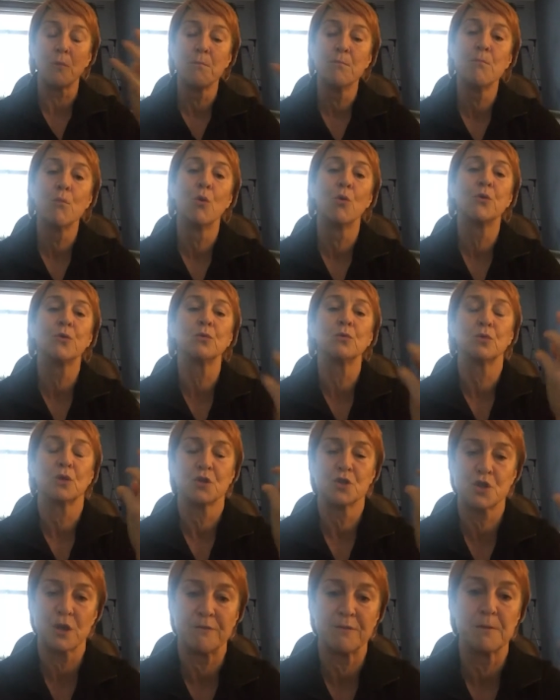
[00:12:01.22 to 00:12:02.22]
hormonal
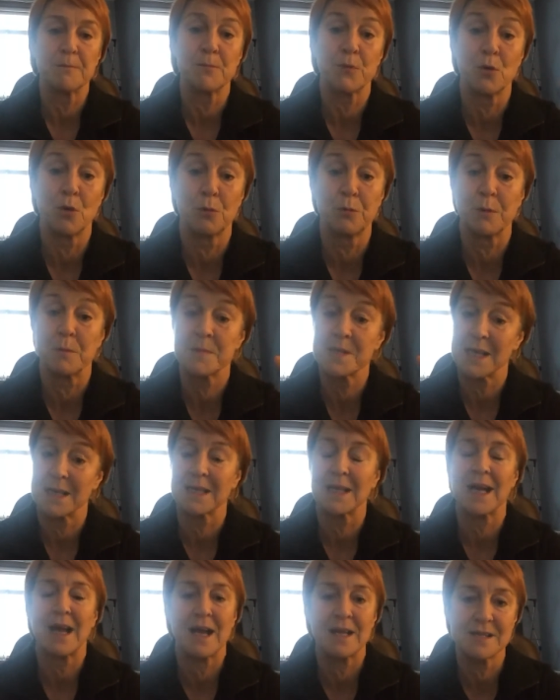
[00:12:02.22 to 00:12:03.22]
driven problems
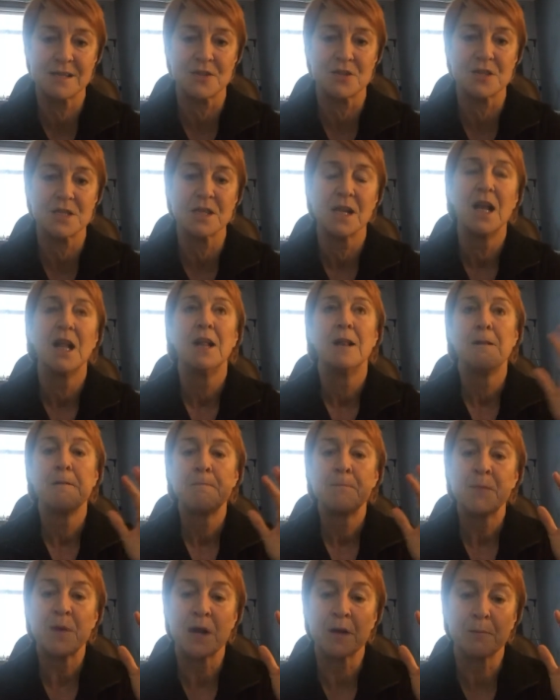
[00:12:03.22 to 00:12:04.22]
and cancers
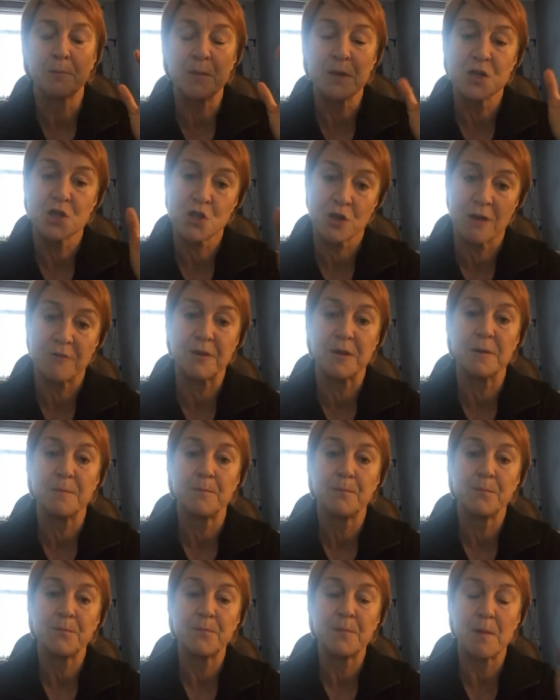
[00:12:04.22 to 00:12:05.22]
are being
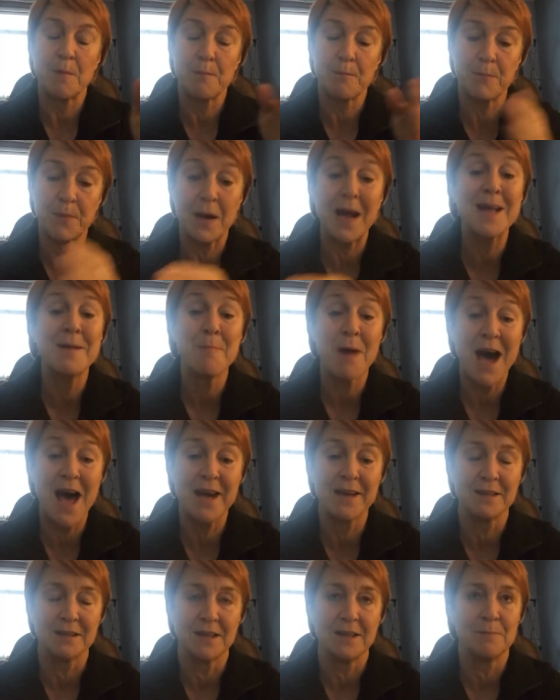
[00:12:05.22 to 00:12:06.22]
driven
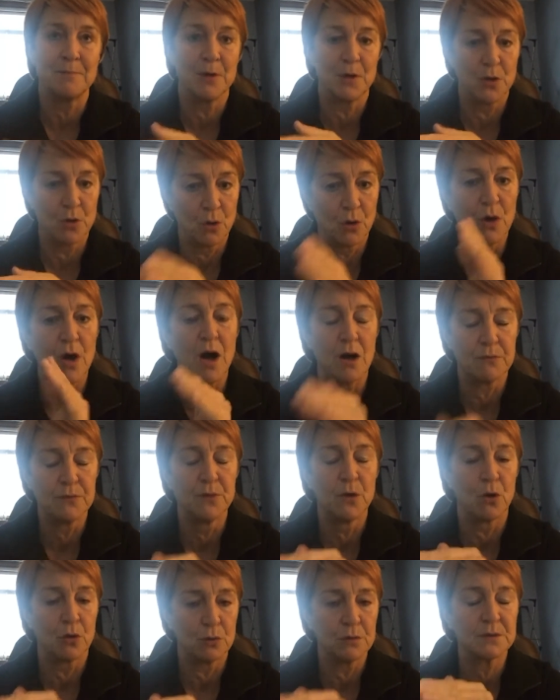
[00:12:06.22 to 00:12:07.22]
primarily, but not
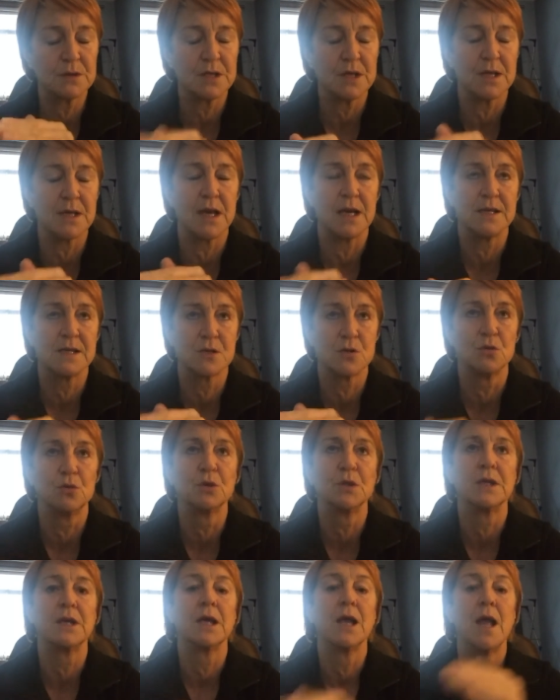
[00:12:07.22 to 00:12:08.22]
not uh,
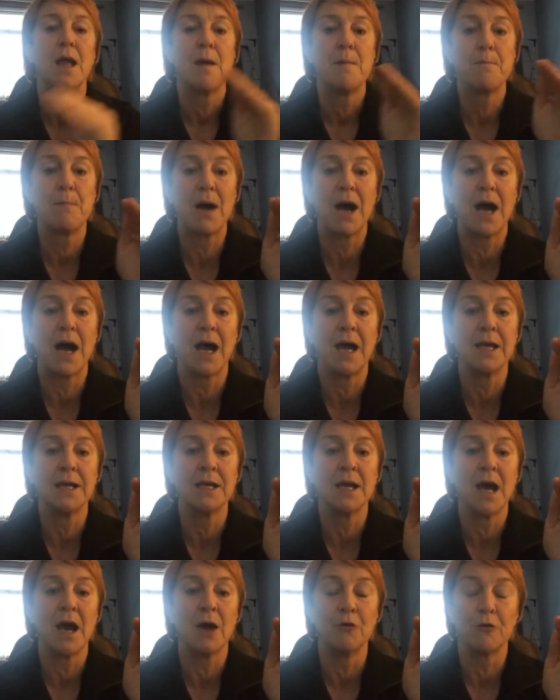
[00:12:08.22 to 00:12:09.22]
solely,
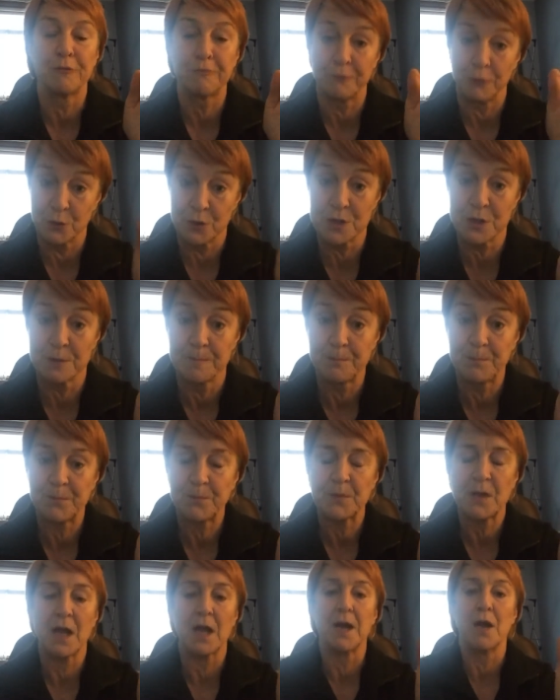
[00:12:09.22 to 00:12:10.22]
by our food
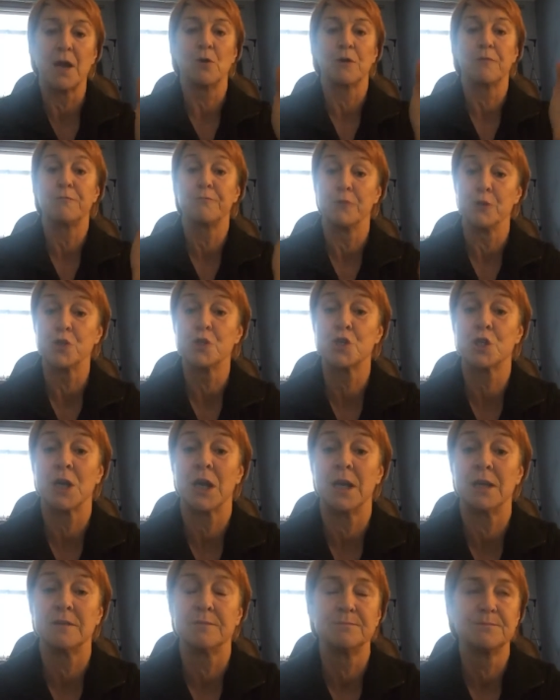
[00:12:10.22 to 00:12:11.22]
and our food
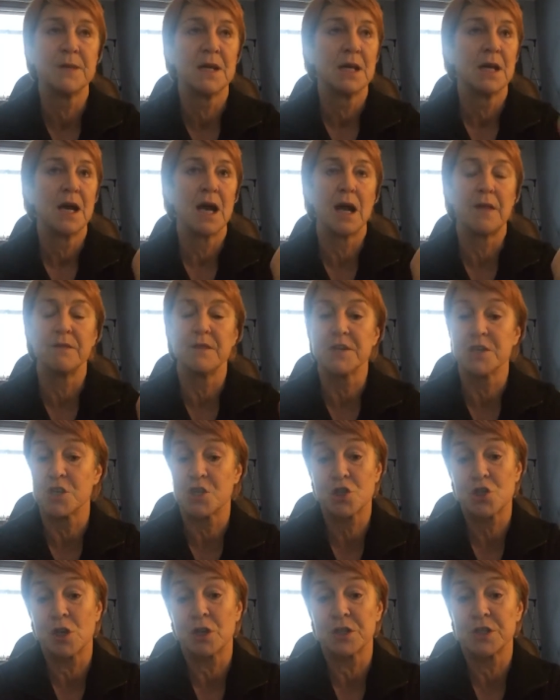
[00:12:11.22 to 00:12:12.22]
chain and the
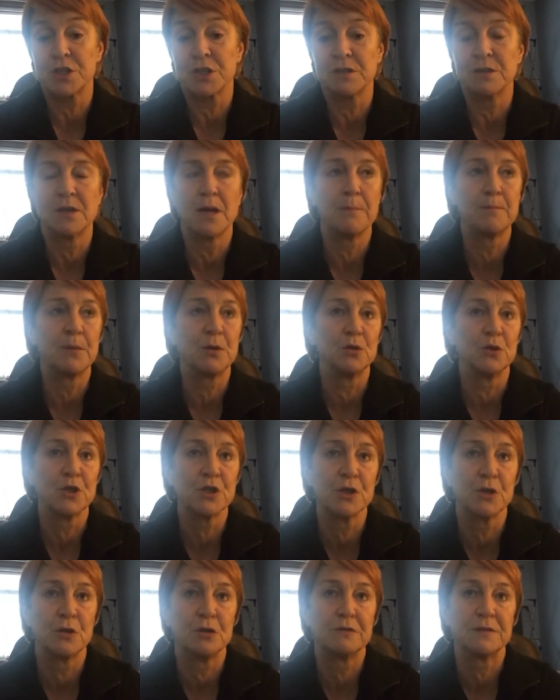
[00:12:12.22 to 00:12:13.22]
destruction and
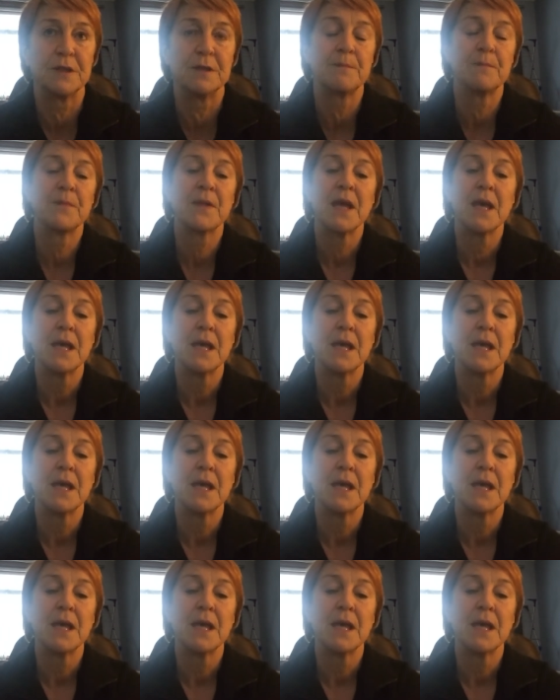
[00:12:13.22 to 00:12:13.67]
pollution of it.